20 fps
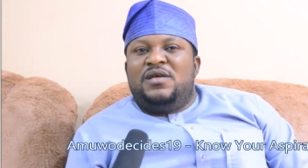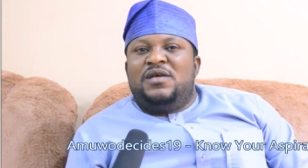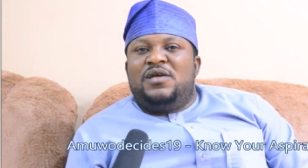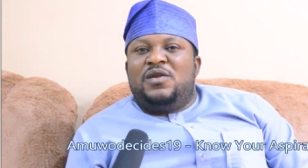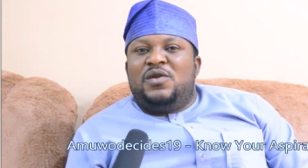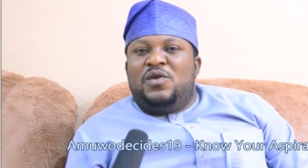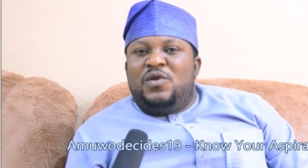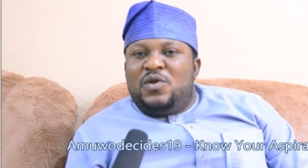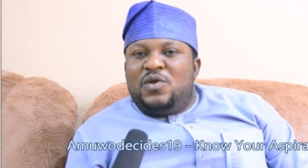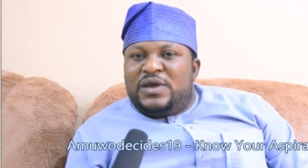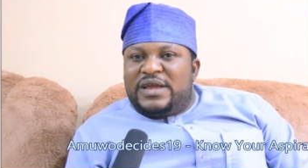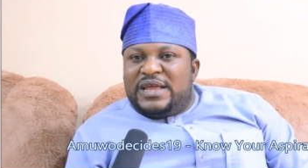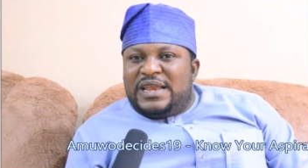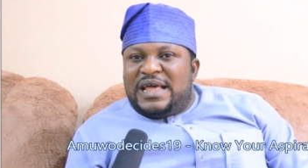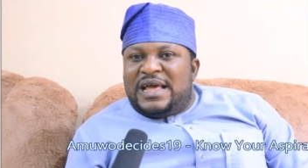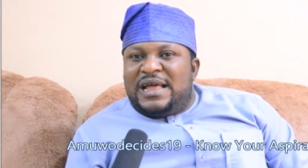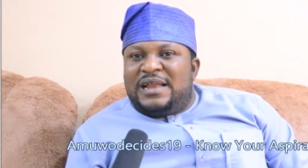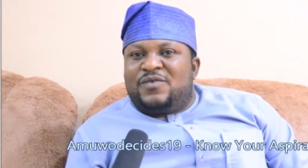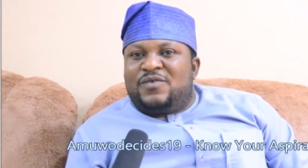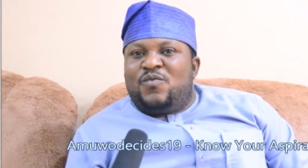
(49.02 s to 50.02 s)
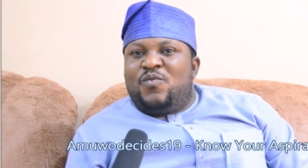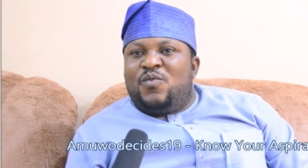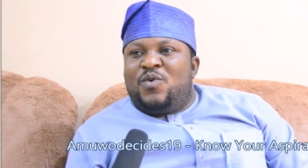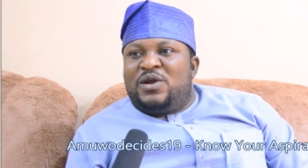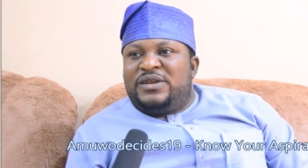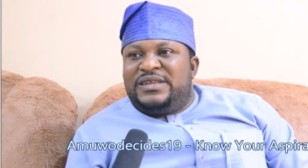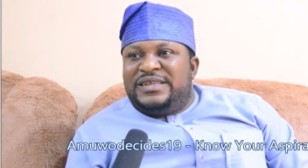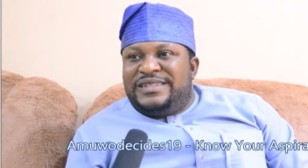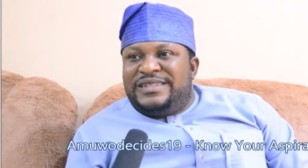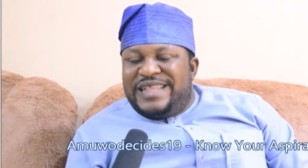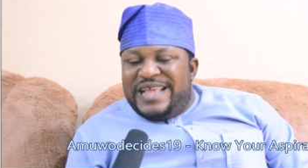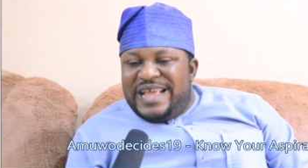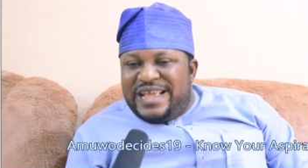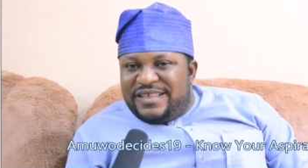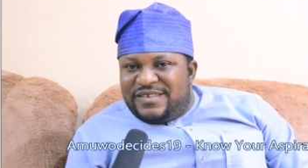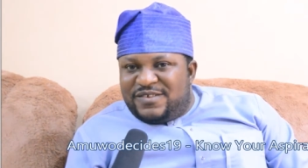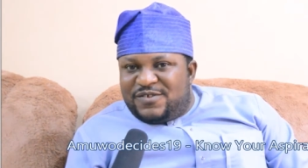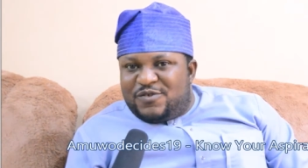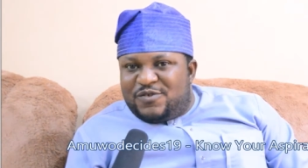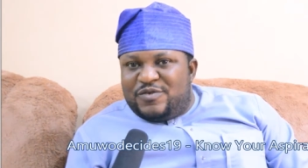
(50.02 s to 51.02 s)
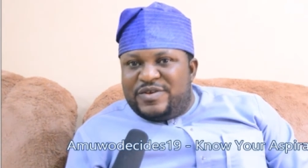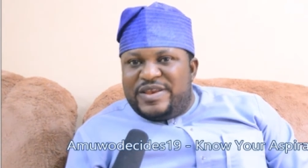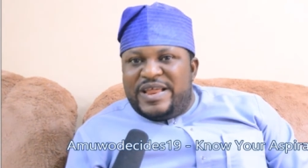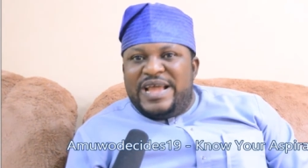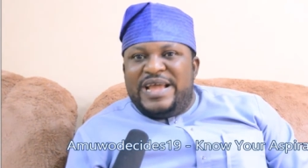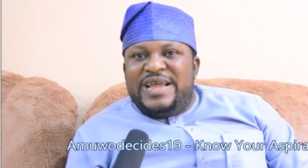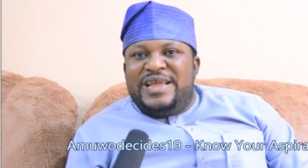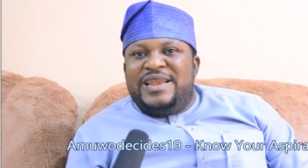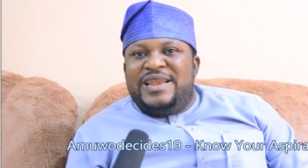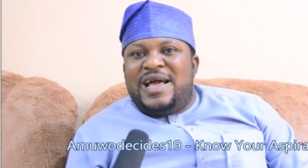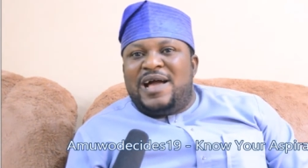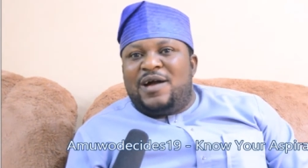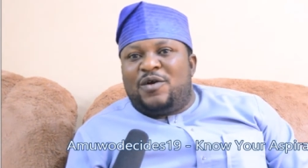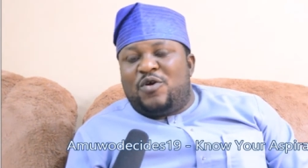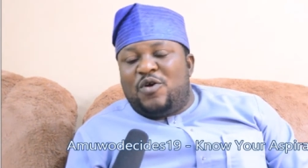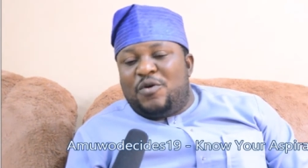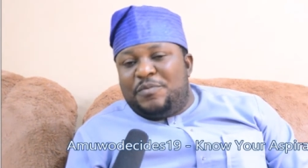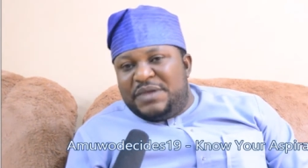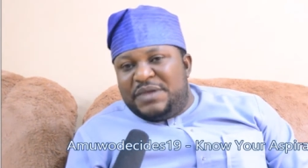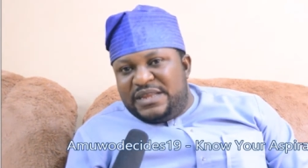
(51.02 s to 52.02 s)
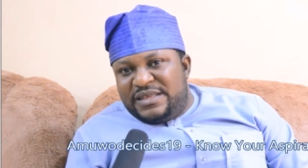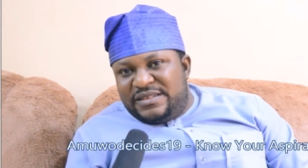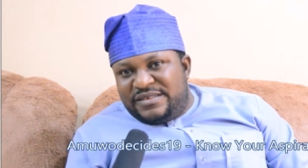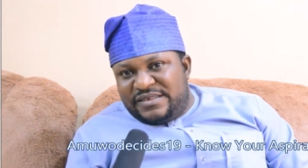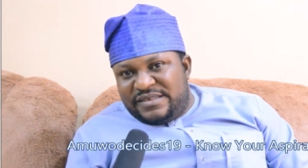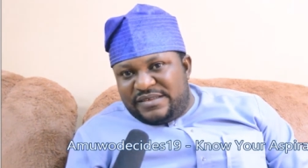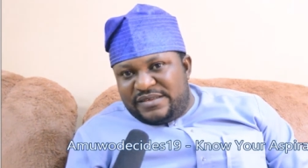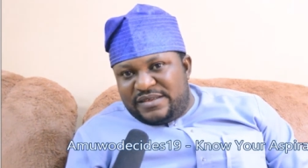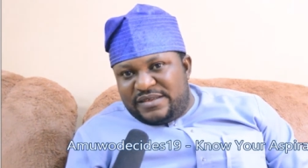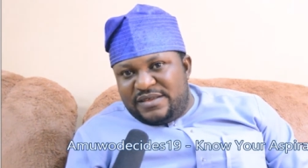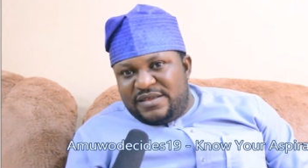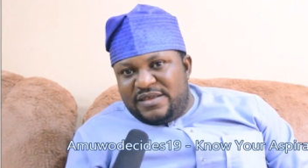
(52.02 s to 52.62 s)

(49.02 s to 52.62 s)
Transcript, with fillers: Looking at what it is today in our community,